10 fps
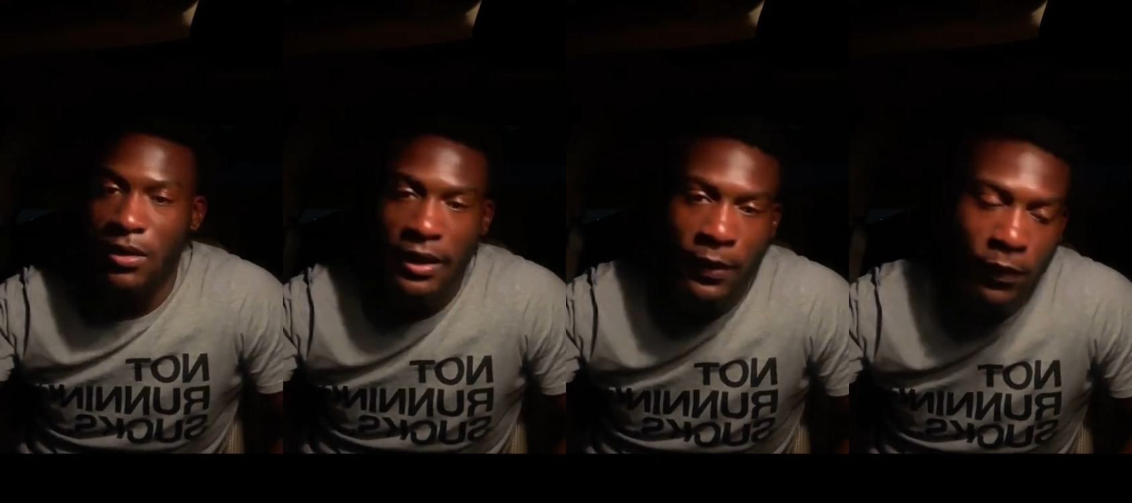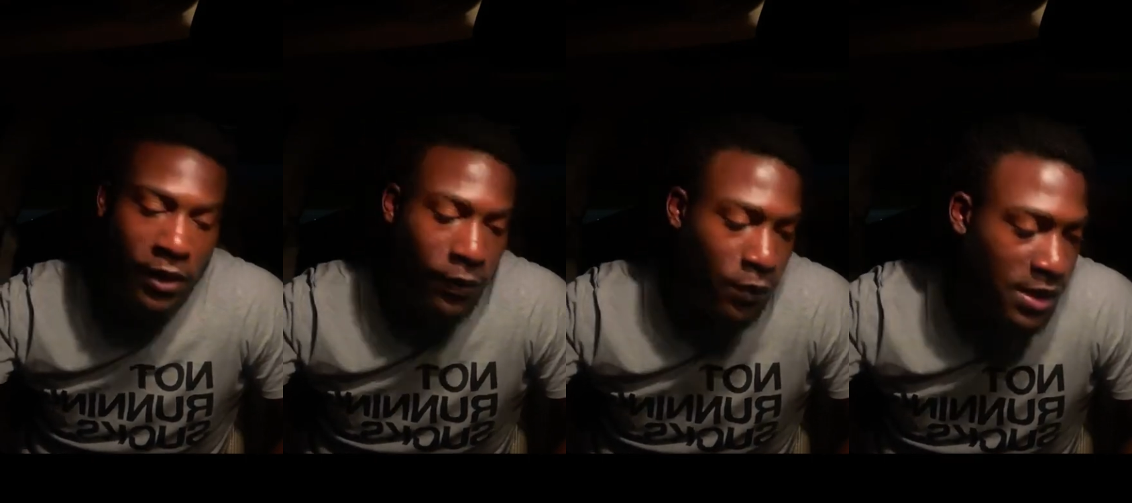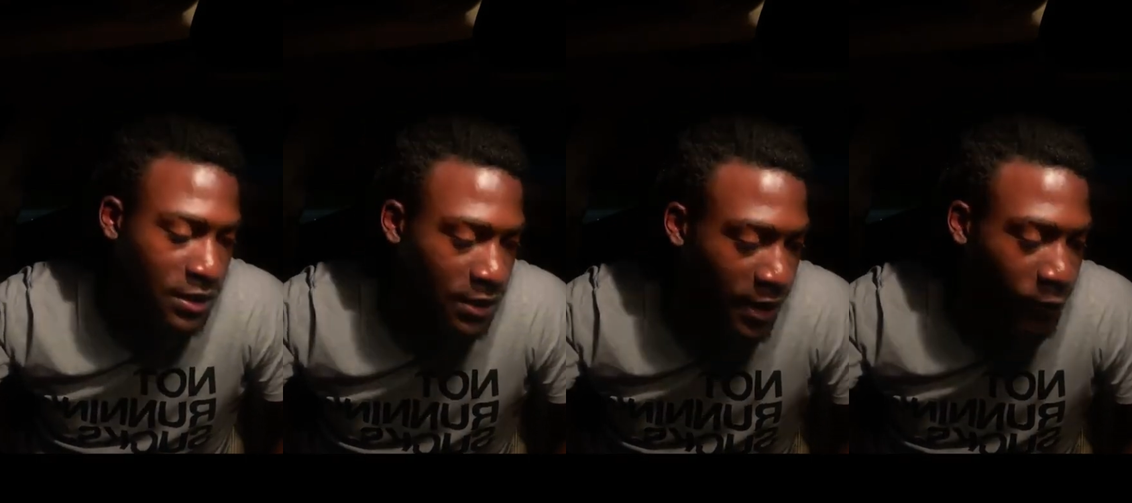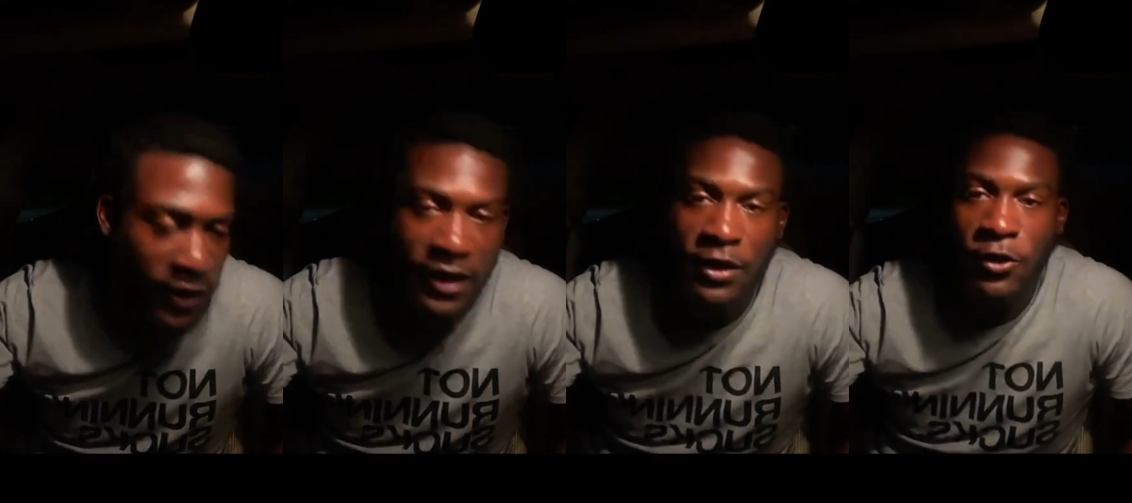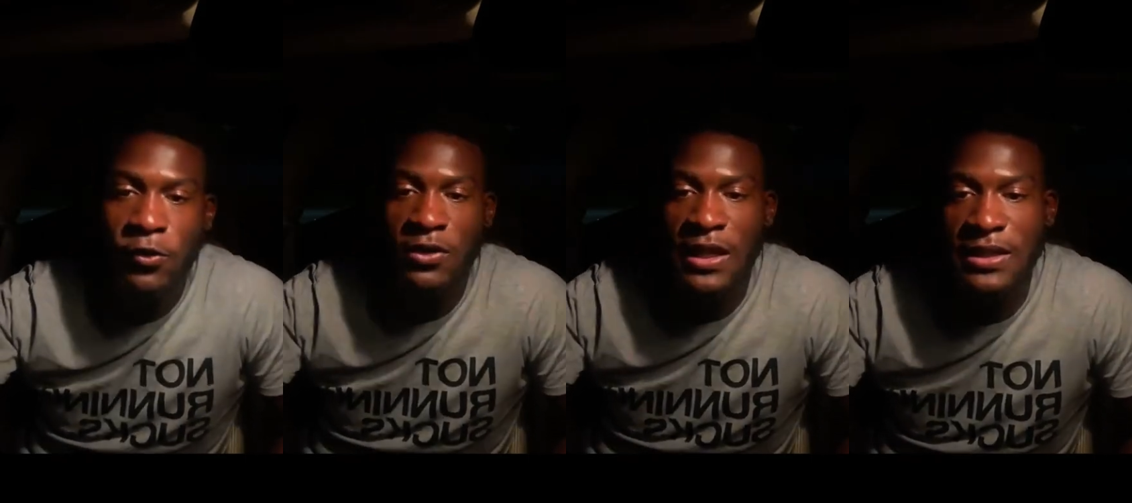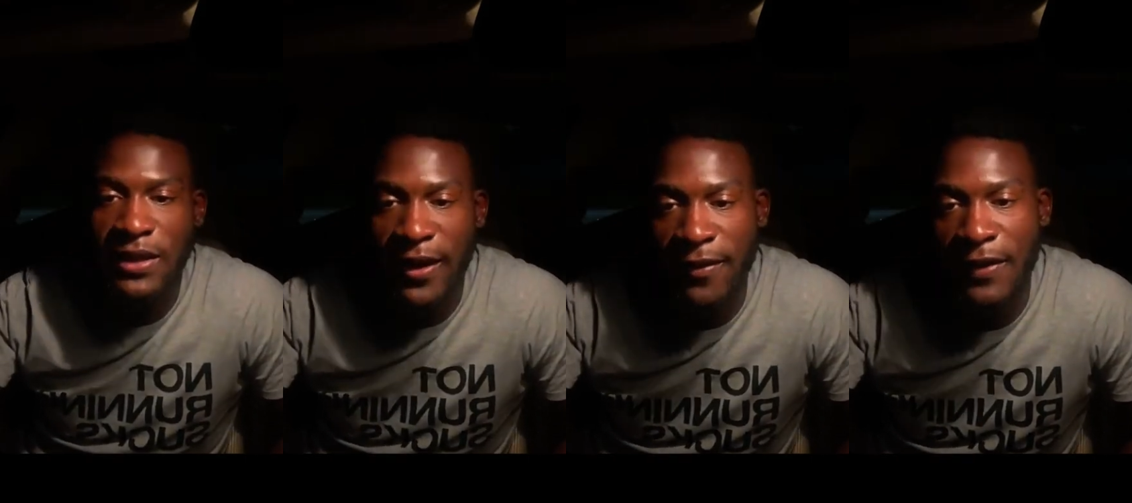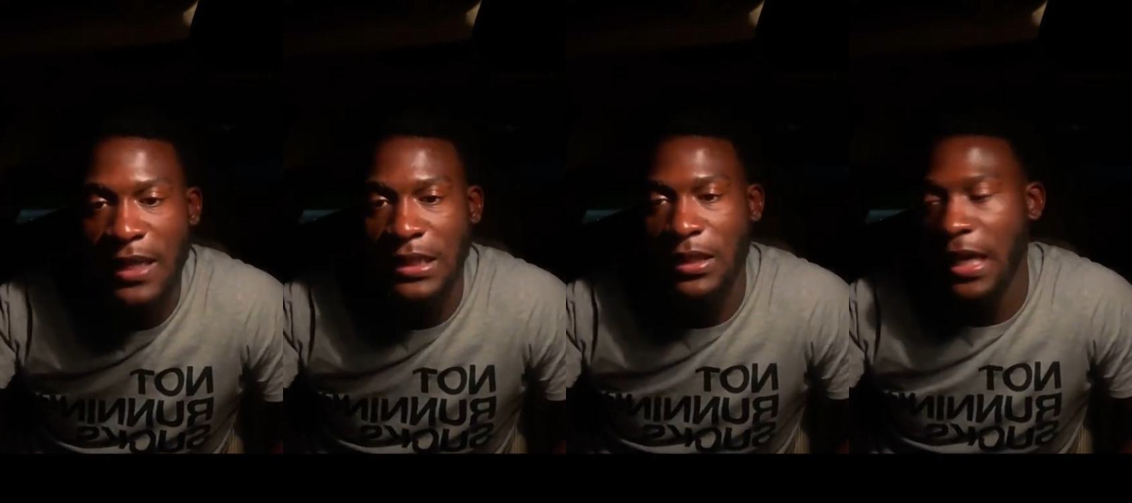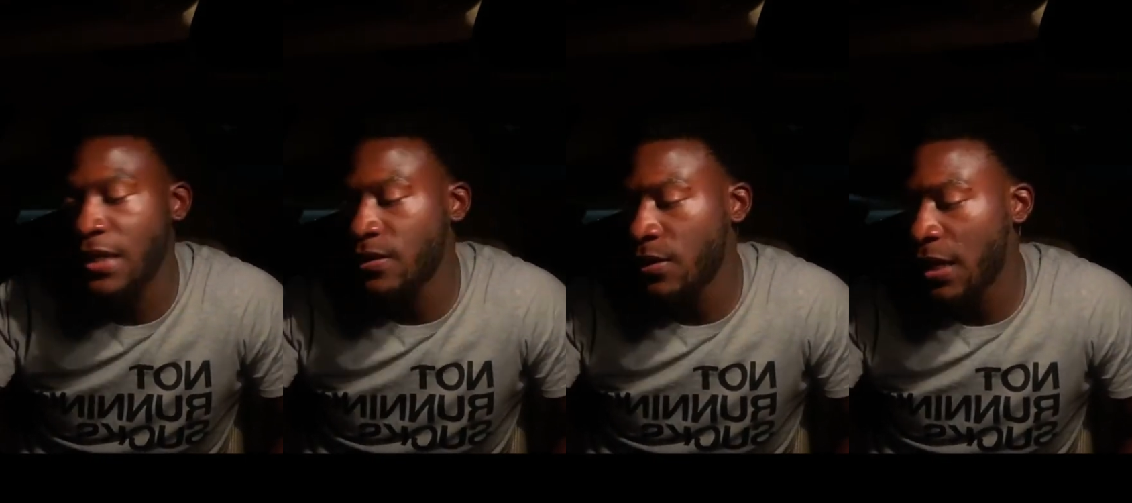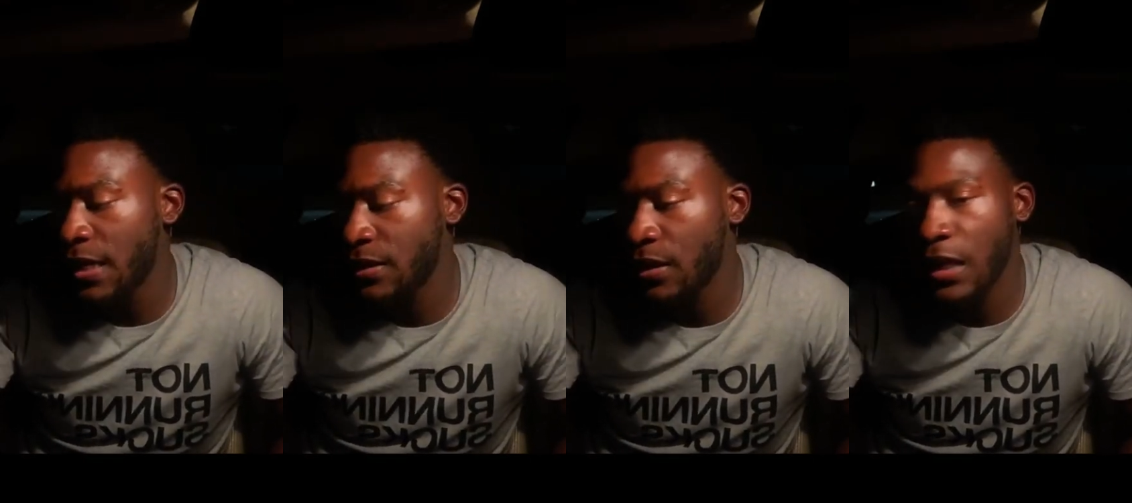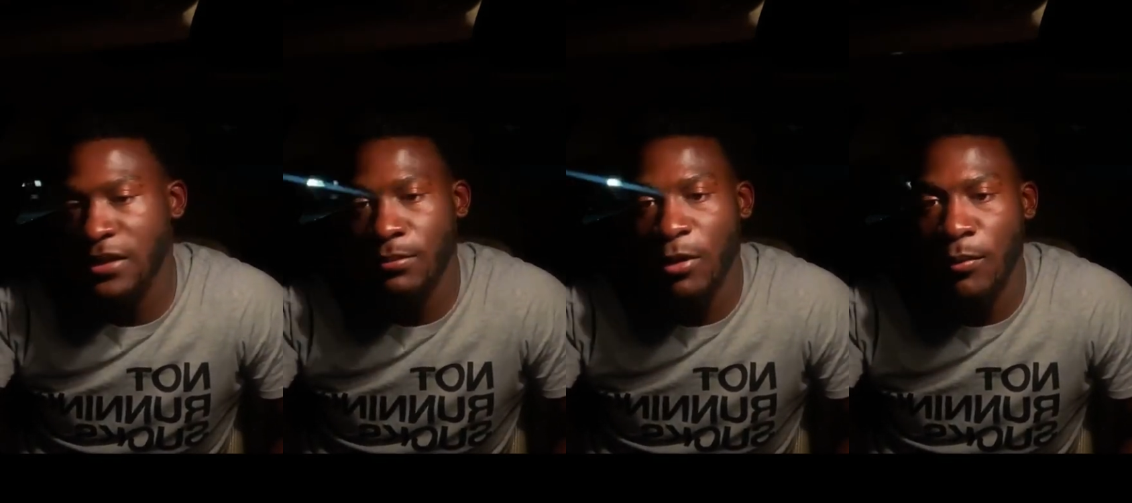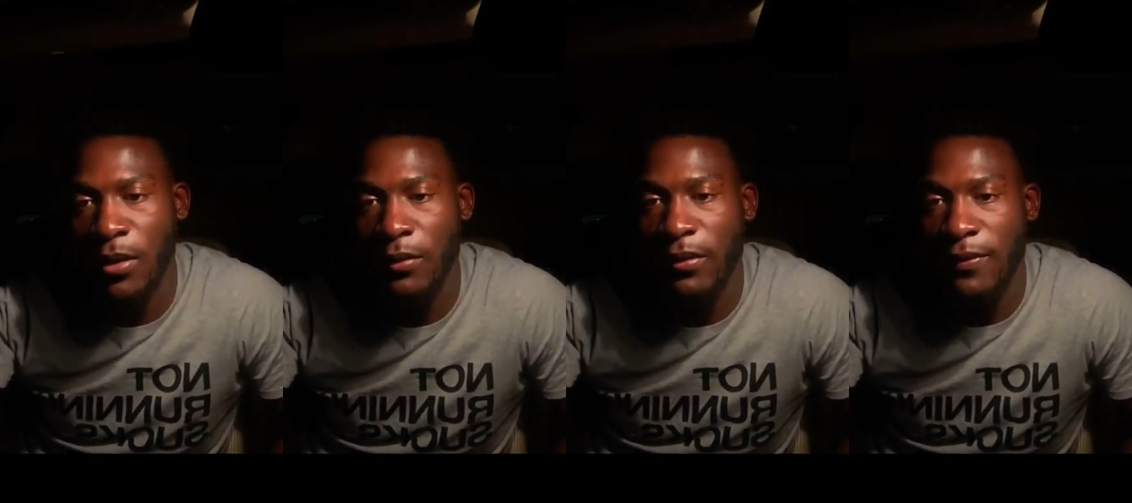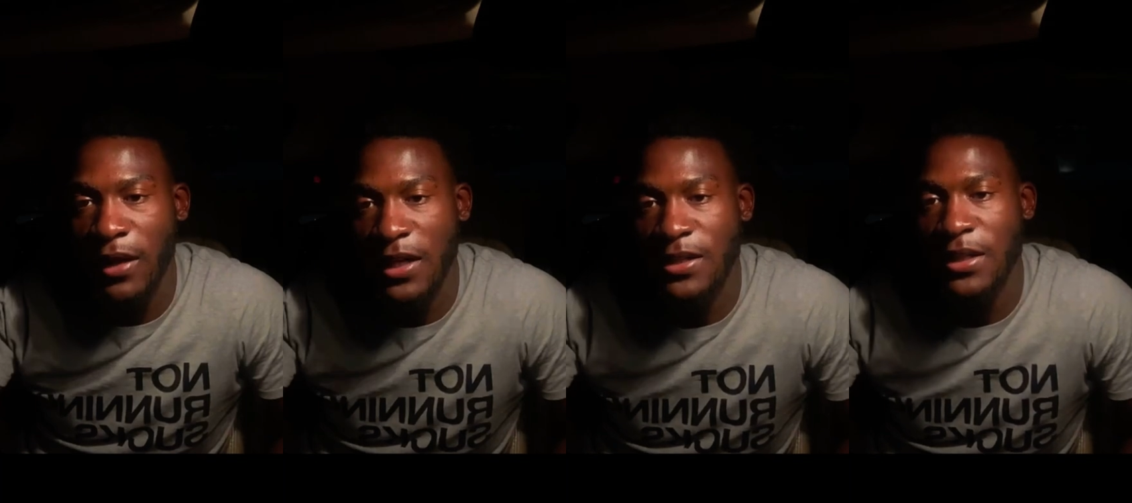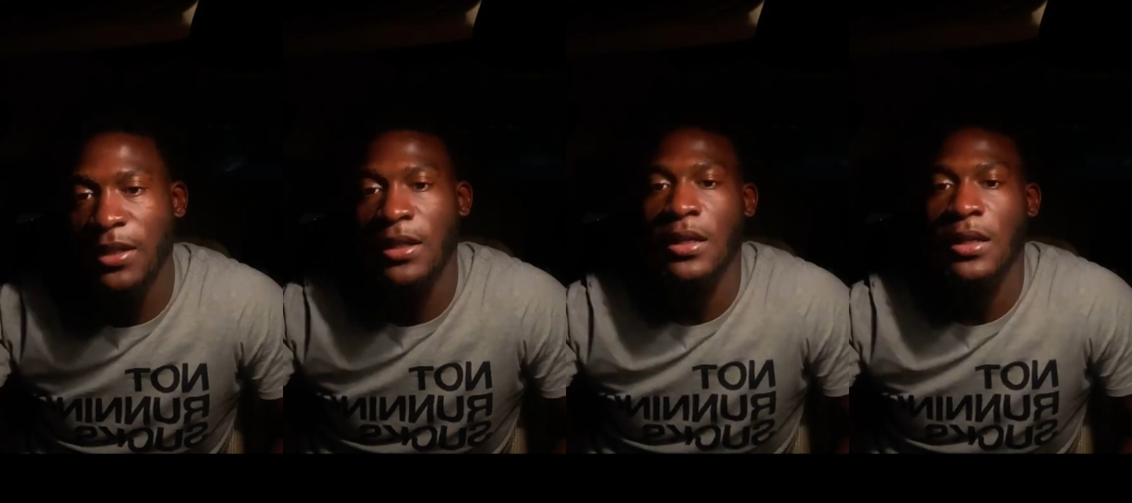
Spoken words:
I really wish that we can use his death as a moment of reflection.